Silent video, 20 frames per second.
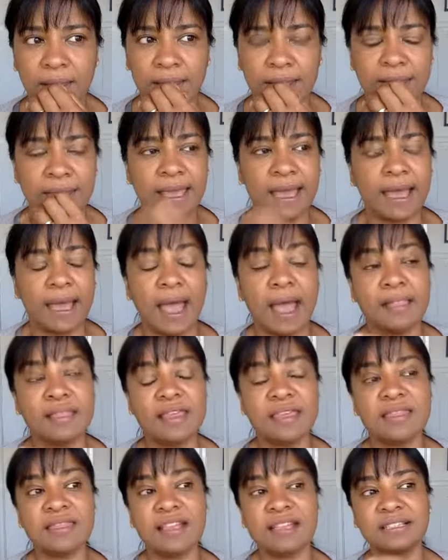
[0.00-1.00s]
Yeah, and
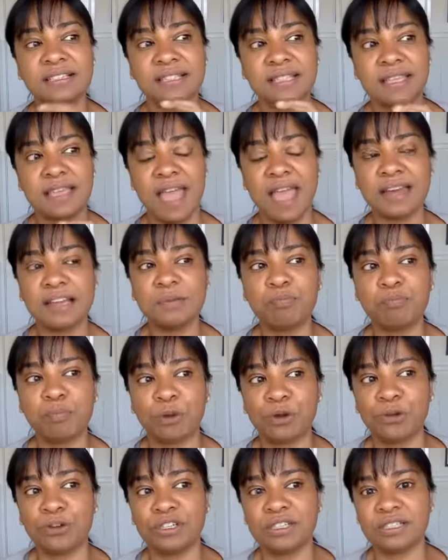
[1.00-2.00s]
then there's the added
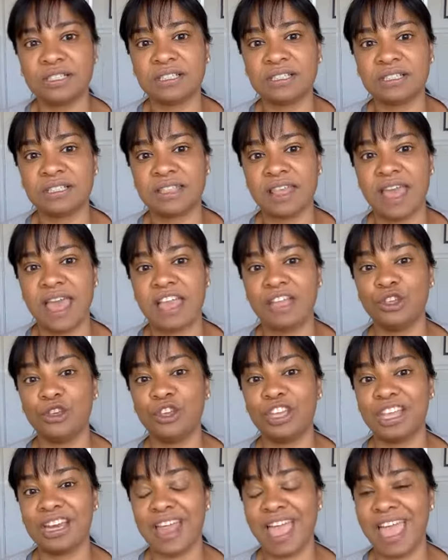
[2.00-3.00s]
bonus that
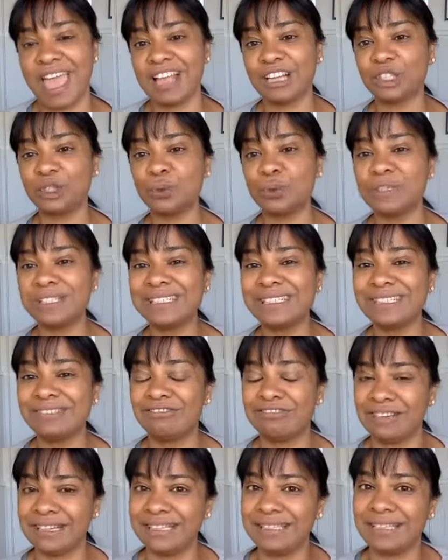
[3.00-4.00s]
you can actually
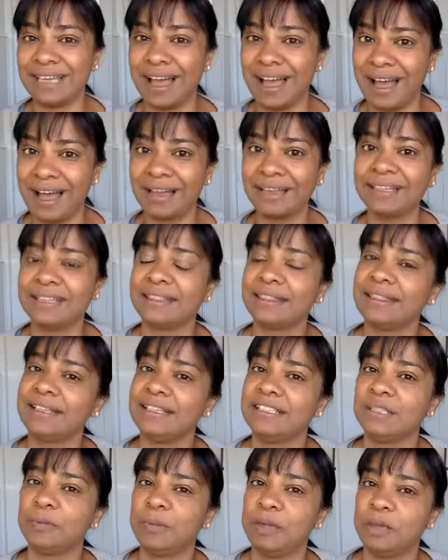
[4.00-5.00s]
retarget
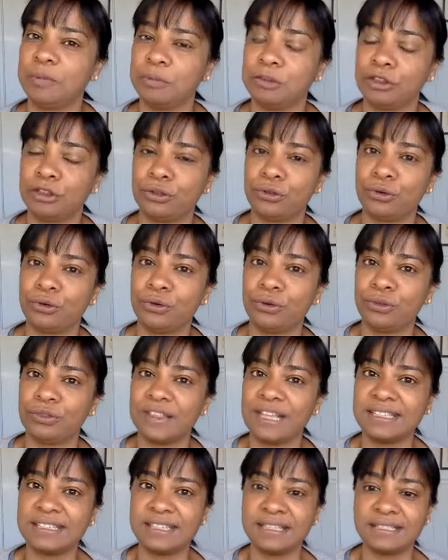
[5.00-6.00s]
these people through.
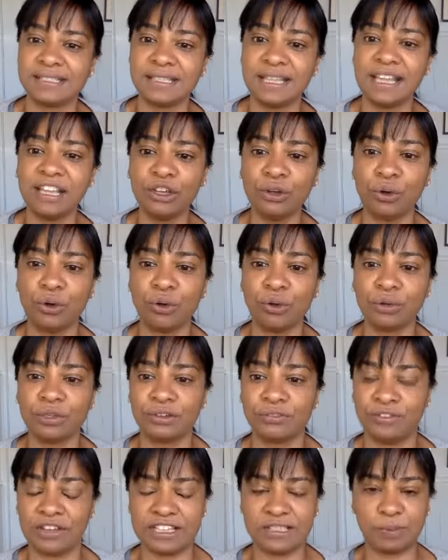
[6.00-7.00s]
There's this thing
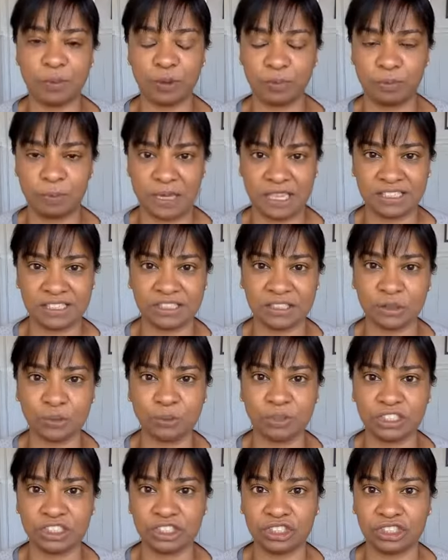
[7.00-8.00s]
called Facebook Pixel,
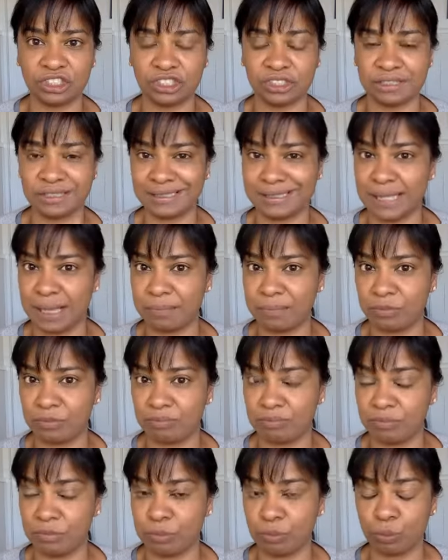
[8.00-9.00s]

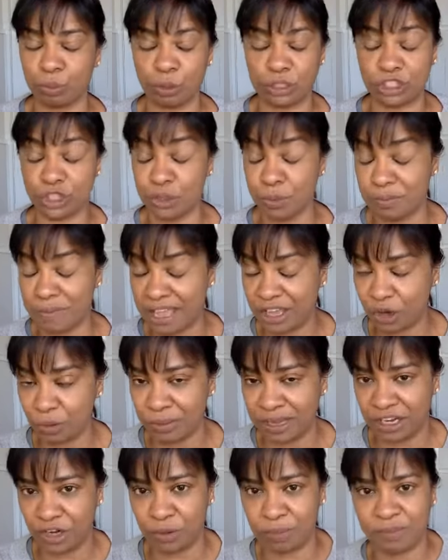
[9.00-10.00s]
which you may or
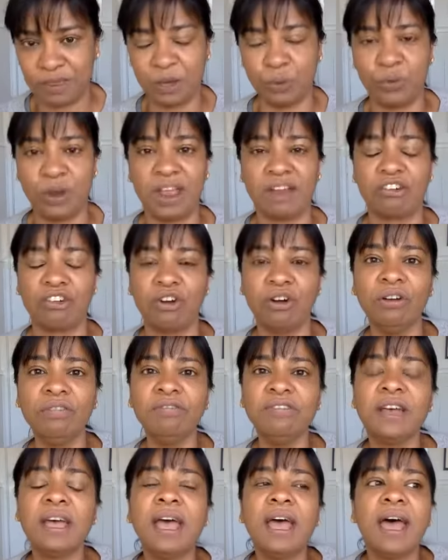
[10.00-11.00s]
may not be aware of.